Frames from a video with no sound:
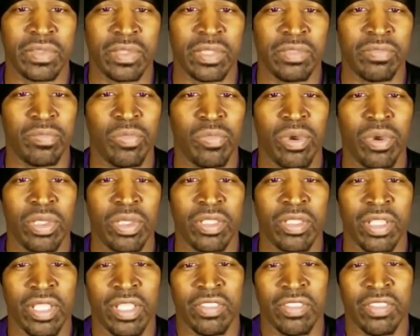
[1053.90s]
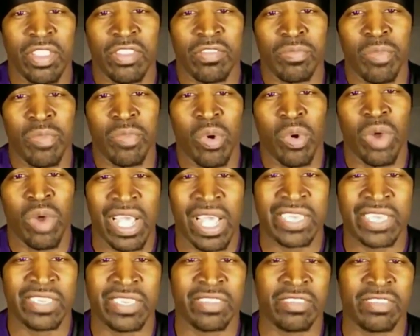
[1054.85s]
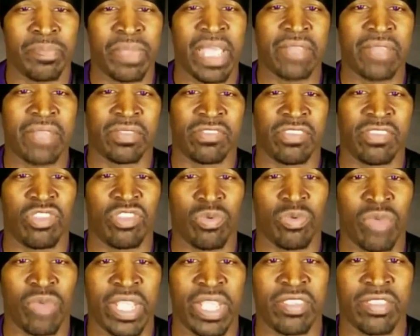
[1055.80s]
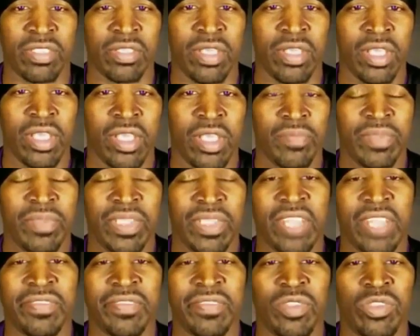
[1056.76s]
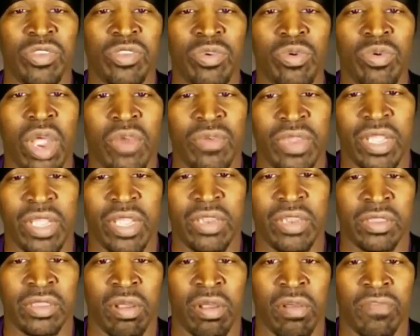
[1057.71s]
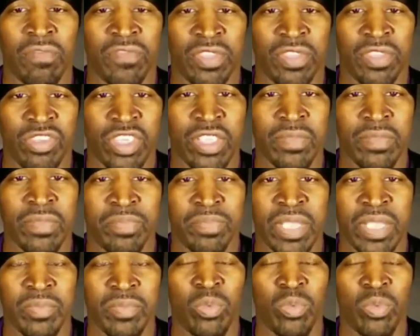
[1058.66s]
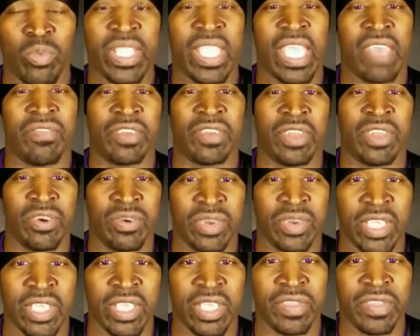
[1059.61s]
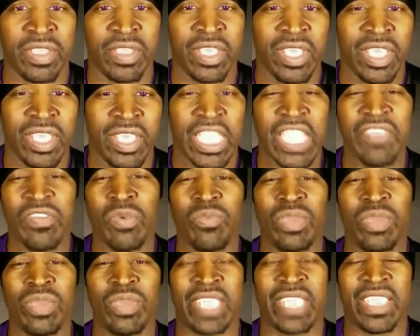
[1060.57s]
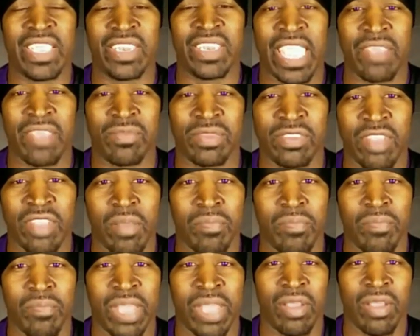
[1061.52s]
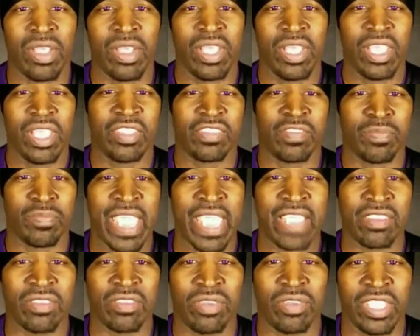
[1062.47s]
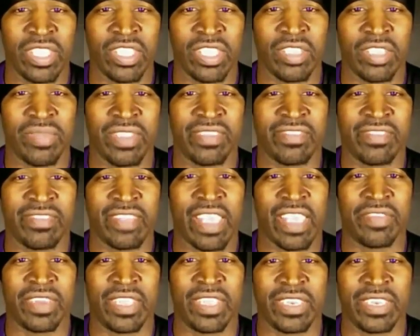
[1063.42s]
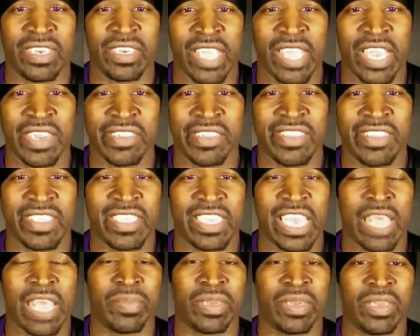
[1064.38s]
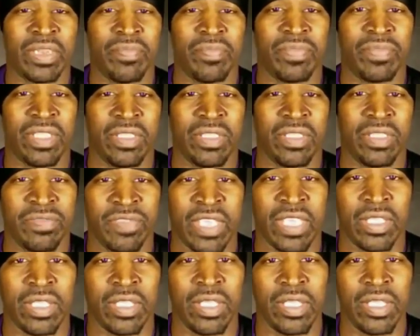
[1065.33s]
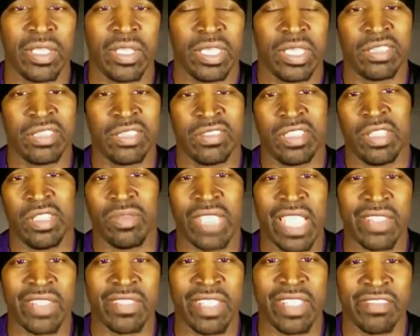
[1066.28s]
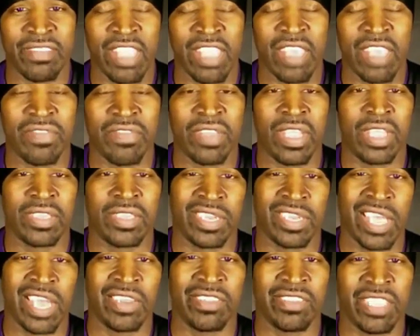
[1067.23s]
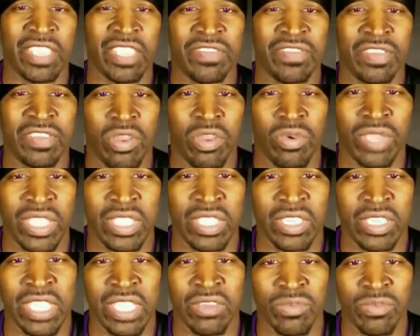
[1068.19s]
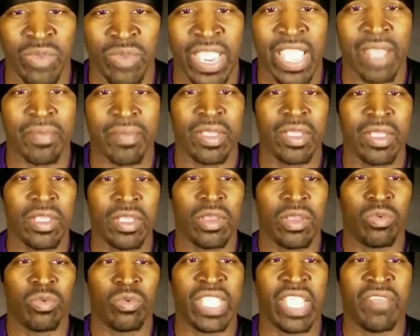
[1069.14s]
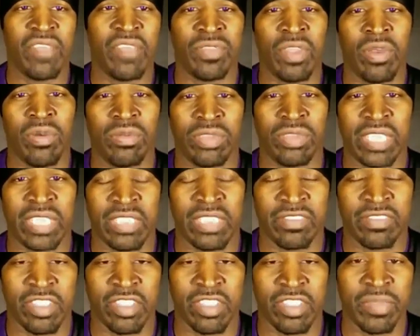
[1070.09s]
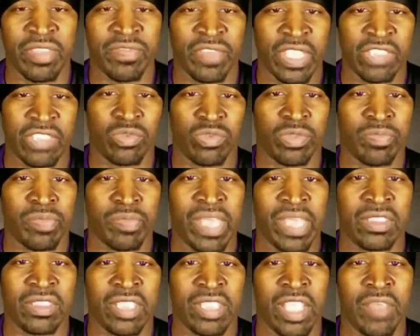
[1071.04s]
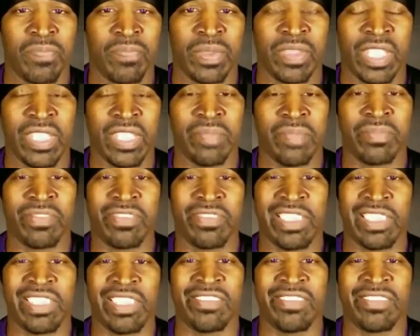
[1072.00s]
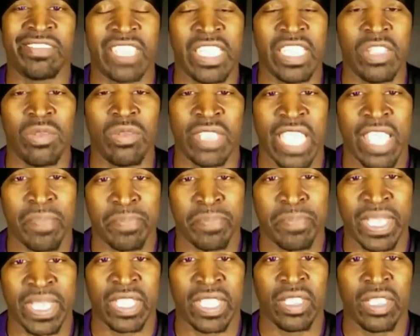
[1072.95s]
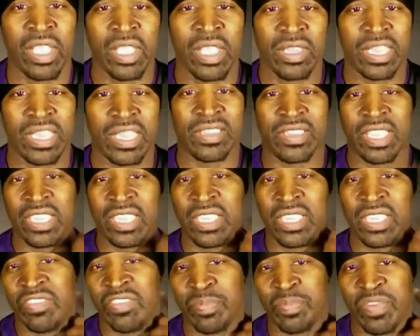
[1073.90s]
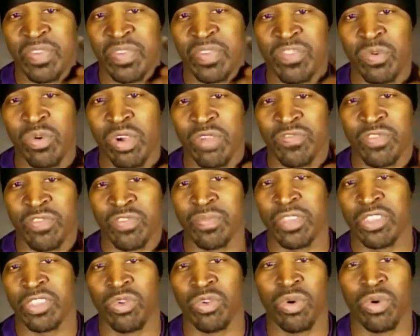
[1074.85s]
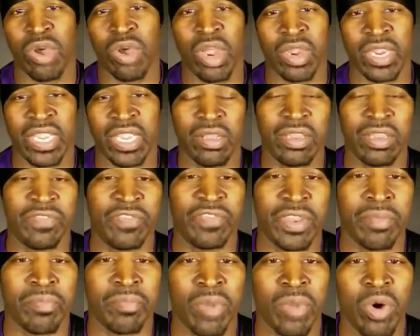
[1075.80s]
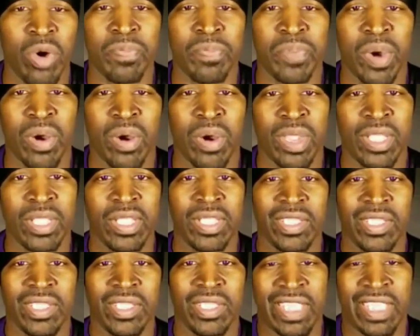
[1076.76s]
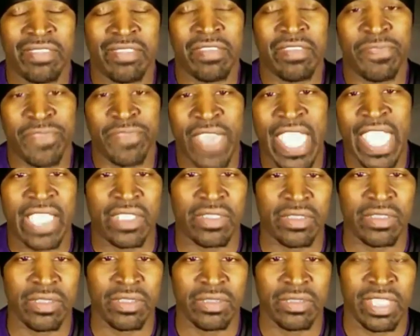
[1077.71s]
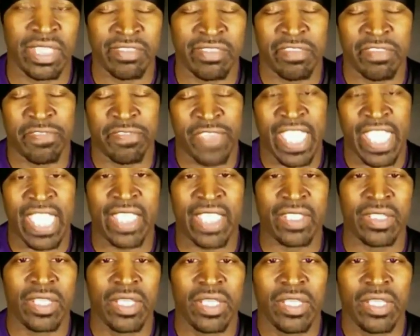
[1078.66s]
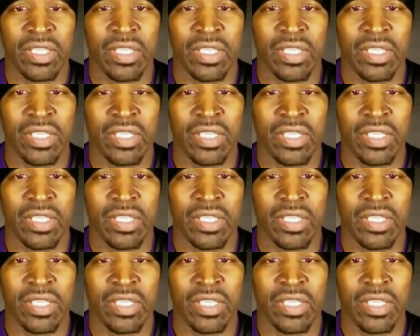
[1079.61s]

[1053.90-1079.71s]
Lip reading: honest about the situation. Because if the URL is known for cheating people, we haven't heard of it. Even when Daylight was talking about if Smack gonna give him his $700, he clapping up the event. He still got that $700 even though he didn't rap. We have known that some events was messed up and MCs still got paid that didn't even perform from the URL. And for the most part, that's a fact. That's a fact.